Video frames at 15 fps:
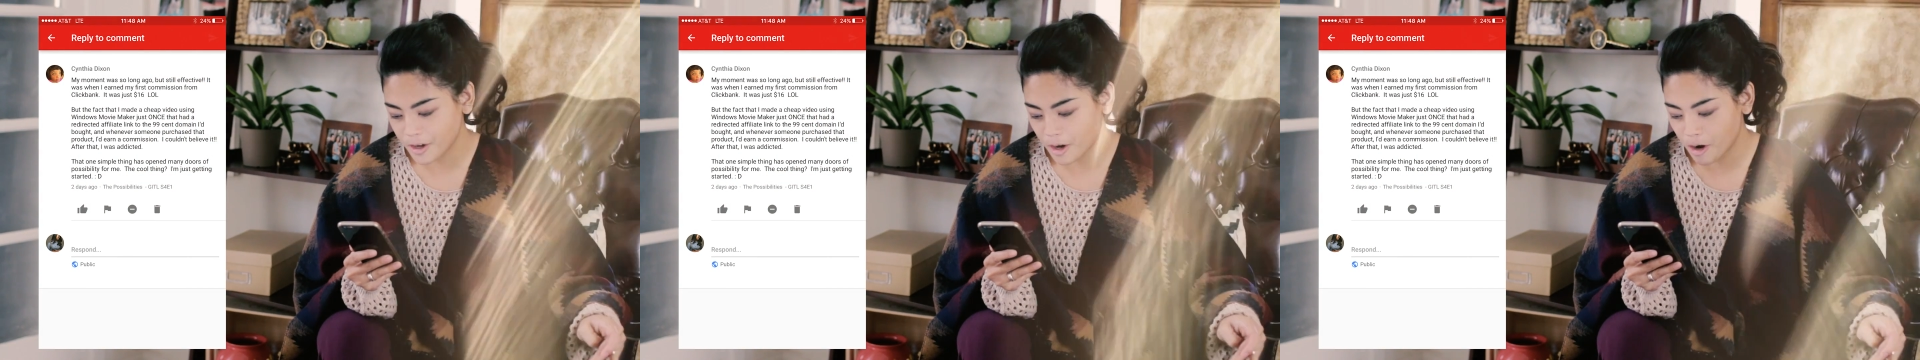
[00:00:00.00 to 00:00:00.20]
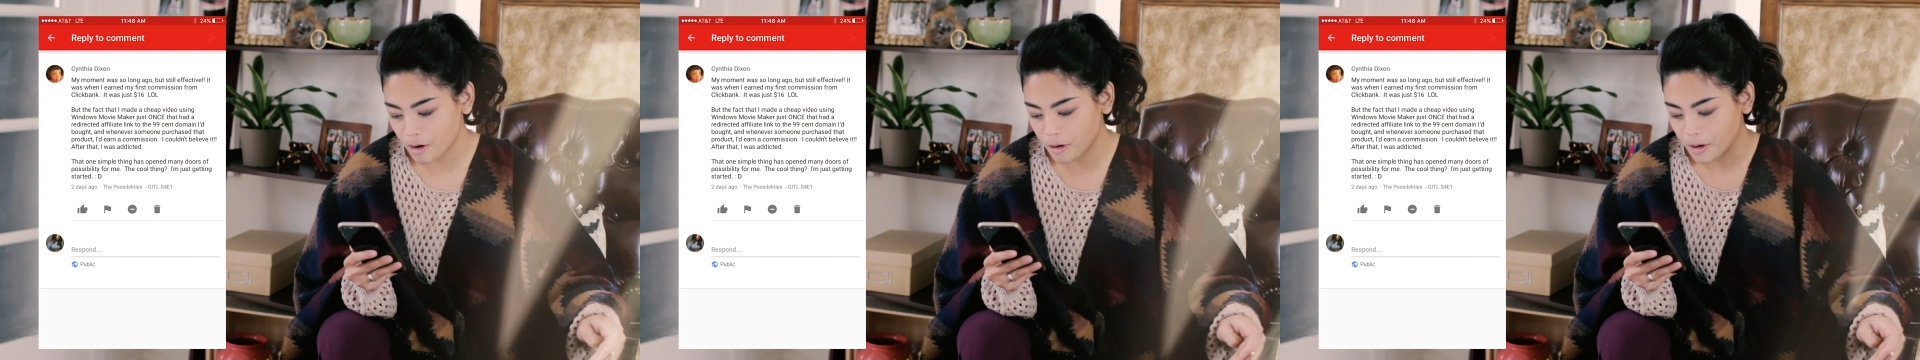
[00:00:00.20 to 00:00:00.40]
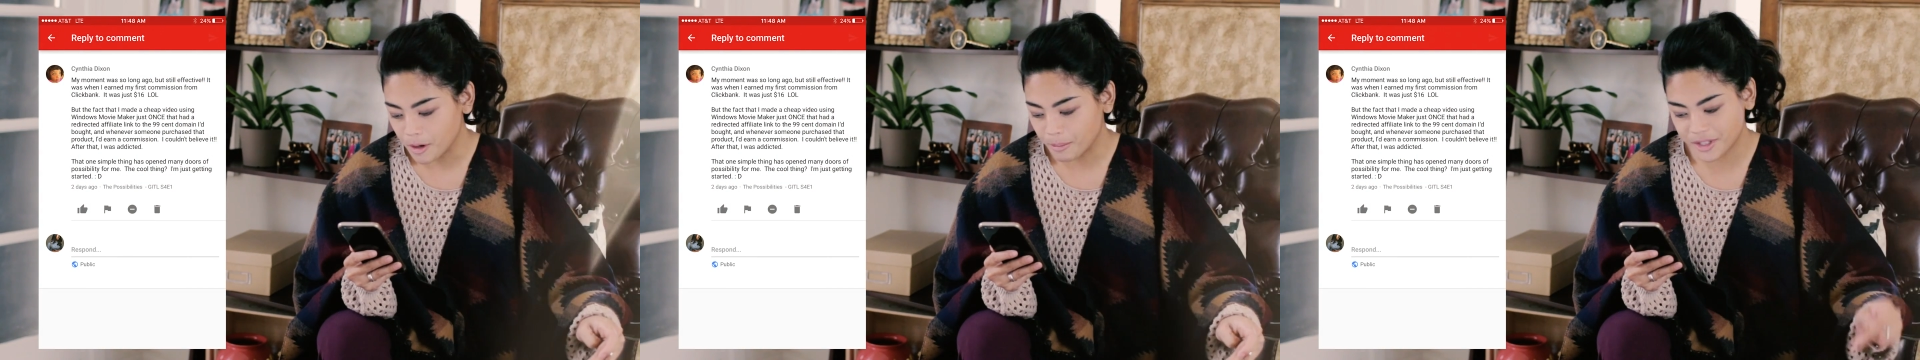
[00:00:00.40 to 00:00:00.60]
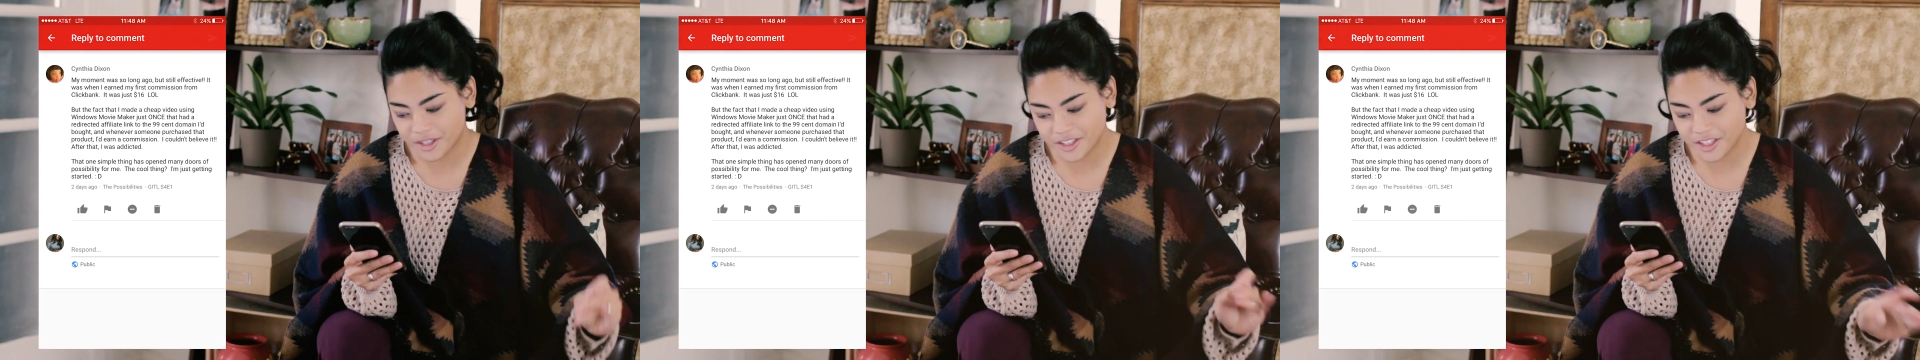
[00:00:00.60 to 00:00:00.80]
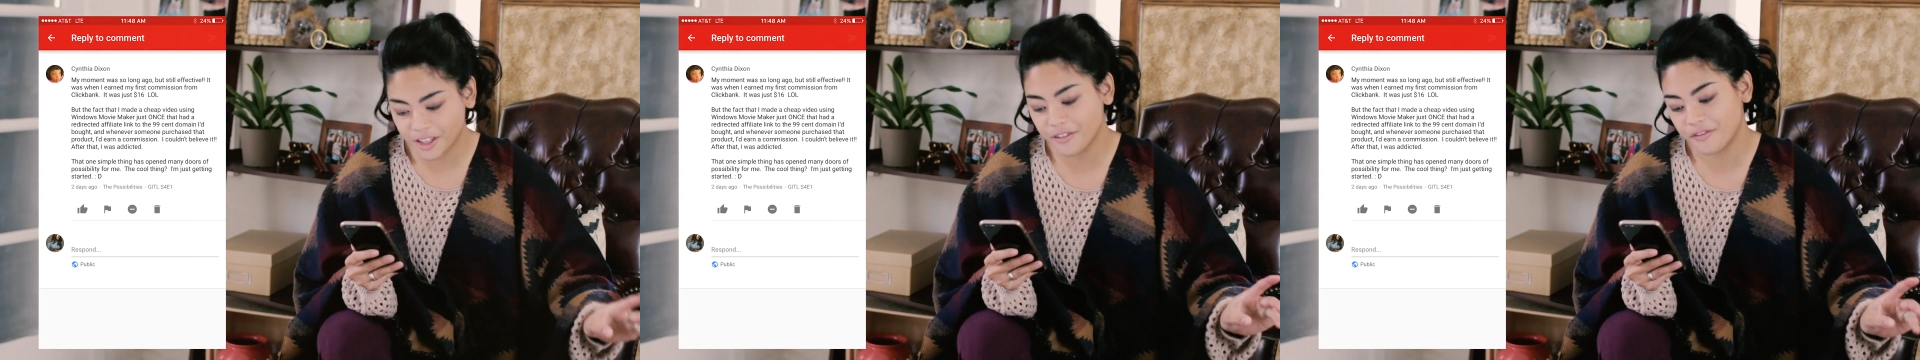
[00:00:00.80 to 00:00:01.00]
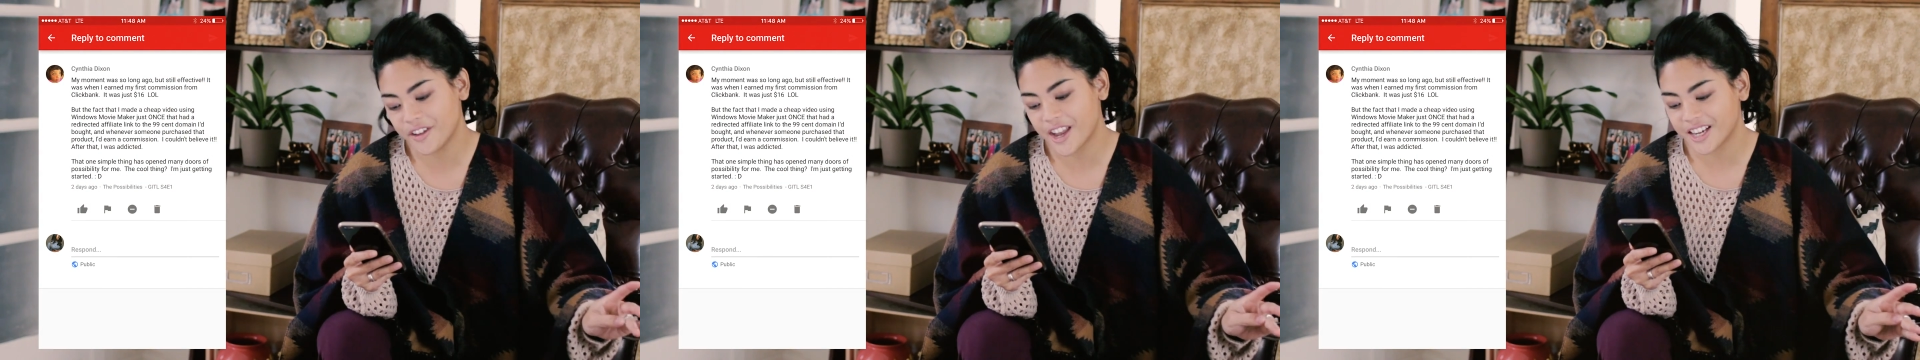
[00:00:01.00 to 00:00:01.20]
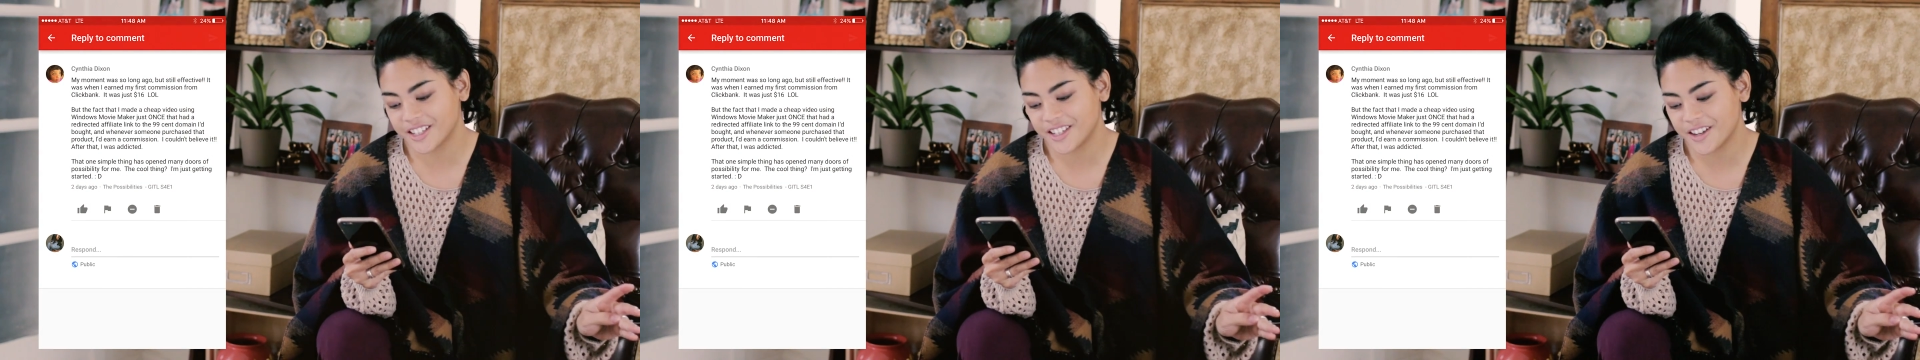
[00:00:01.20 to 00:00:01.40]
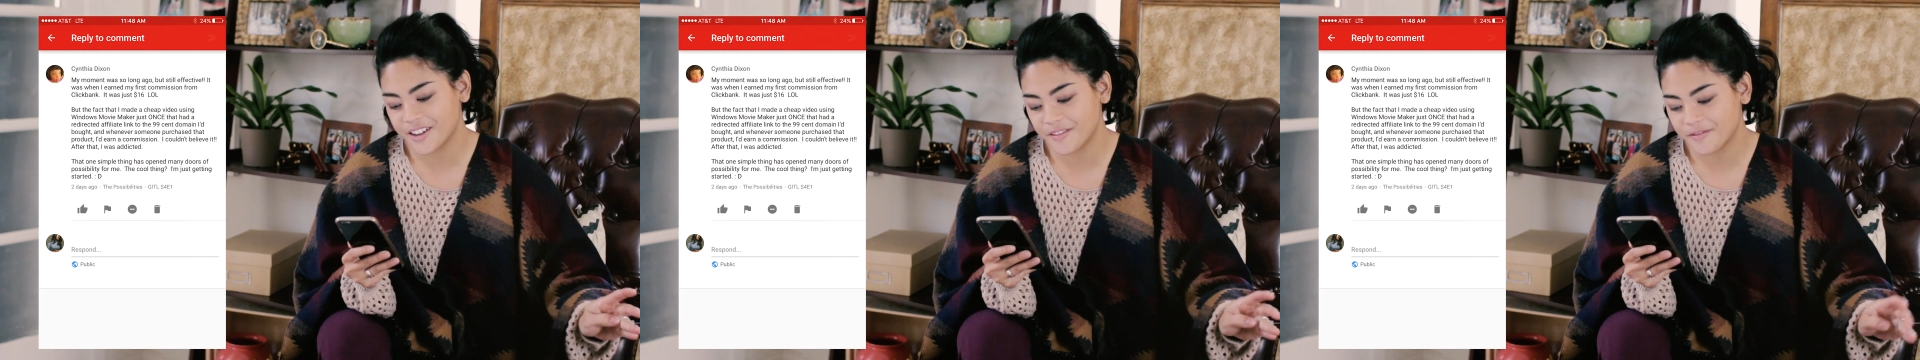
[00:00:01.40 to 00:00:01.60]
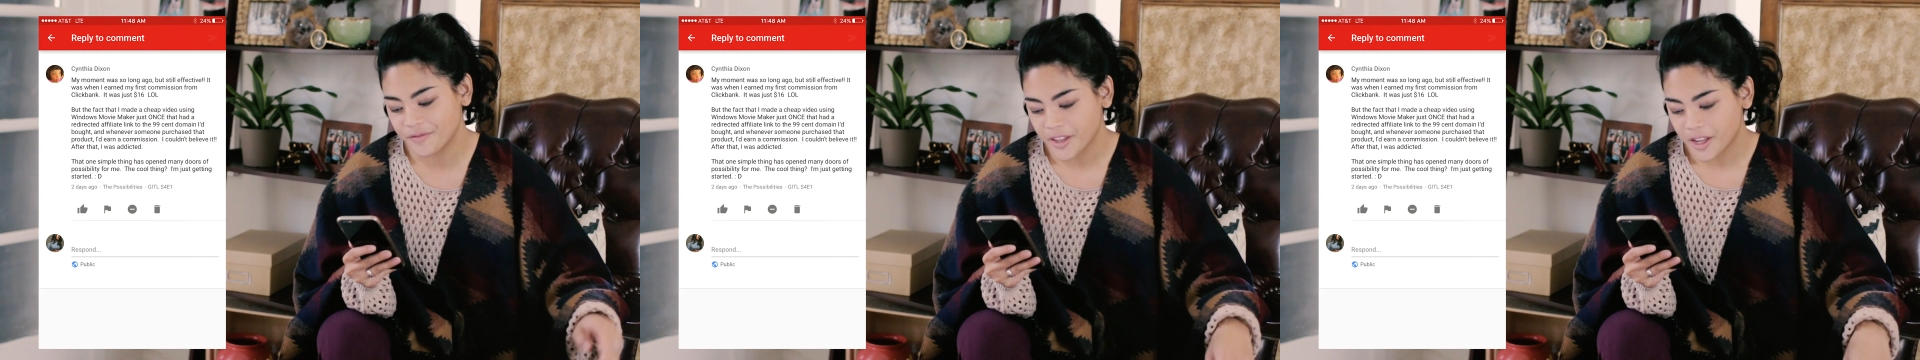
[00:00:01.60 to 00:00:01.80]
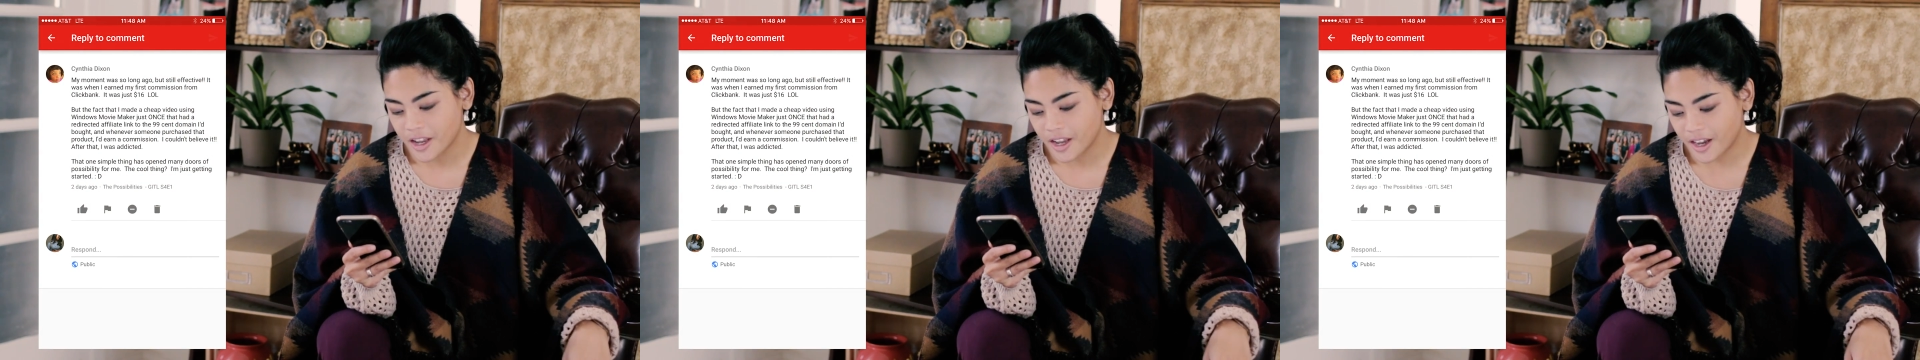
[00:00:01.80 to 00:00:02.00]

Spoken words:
ago, but still effective.